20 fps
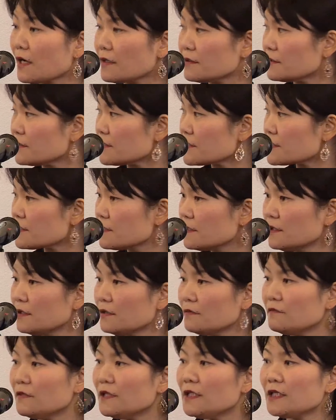others,
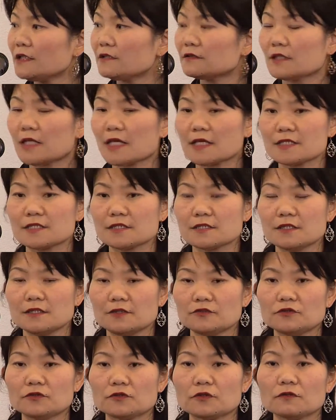willingness
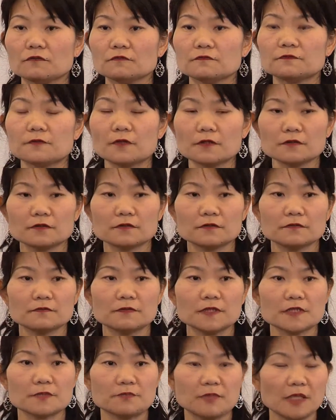to confront
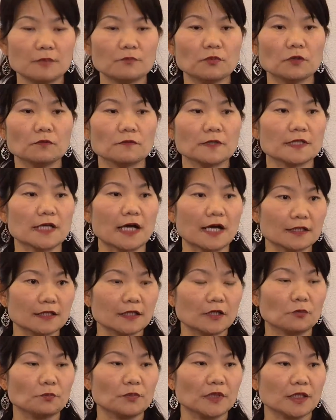with people with other
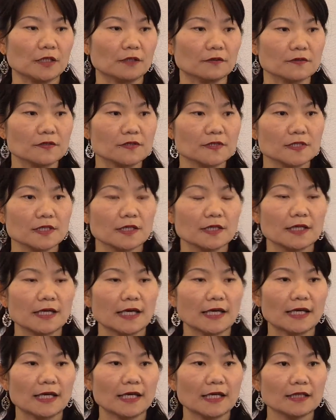opinions
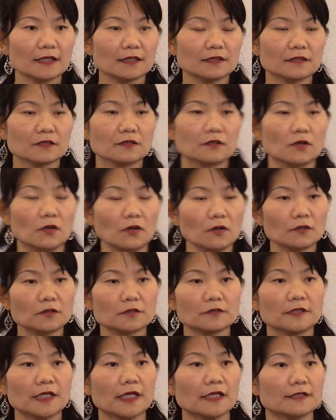and
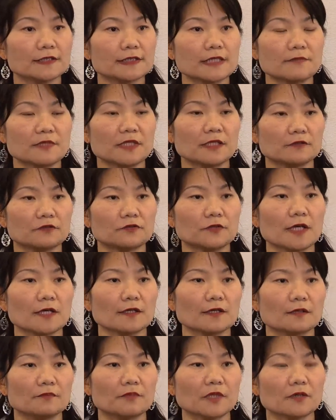co-create something
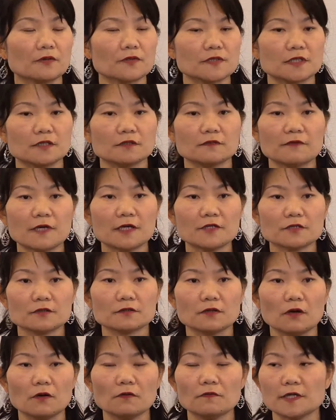together, because innovation
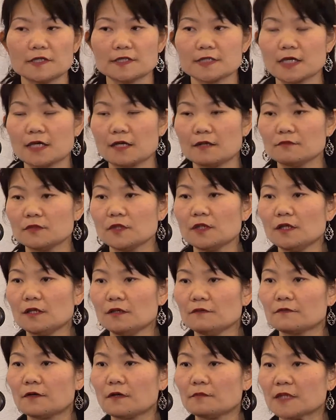always comes
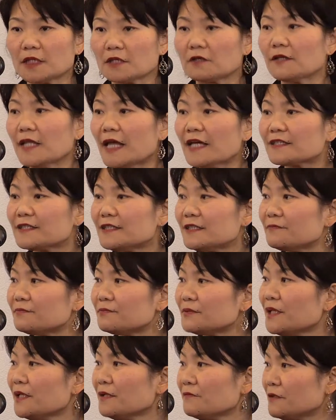from the
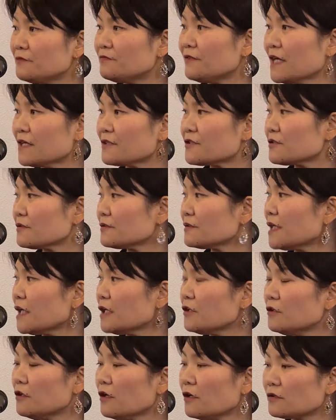collective reflection
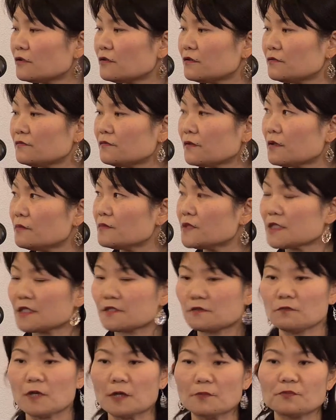and not from
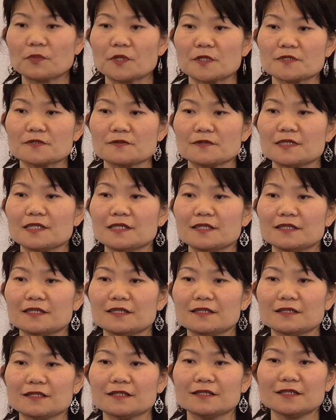just one person
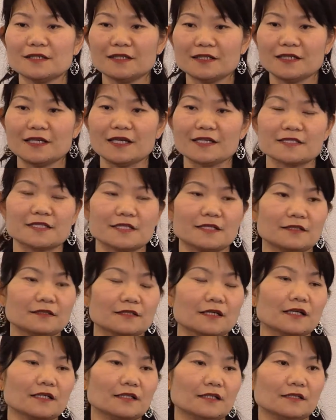thinking excellent
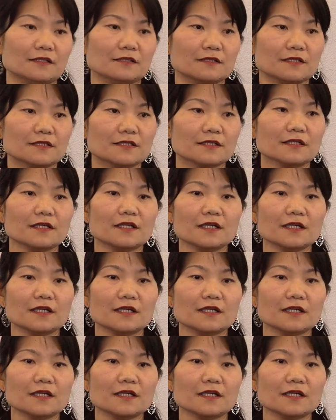ideas.